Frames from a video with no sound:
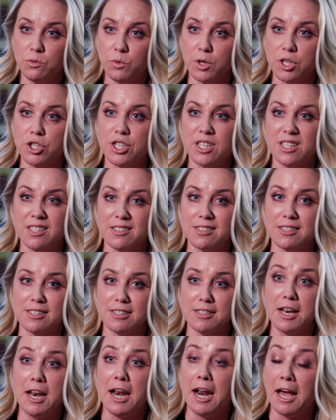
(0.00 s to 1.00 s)
which
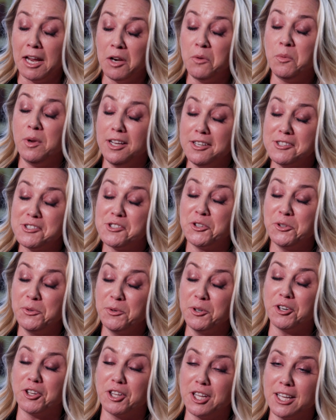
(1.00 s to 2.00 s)
is 9 weeks too
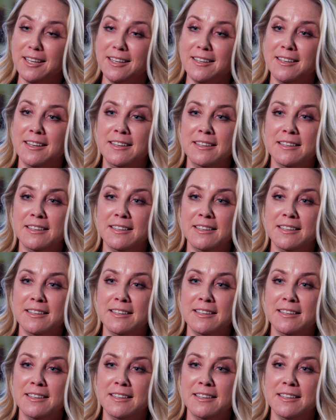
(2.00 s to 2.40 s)
early,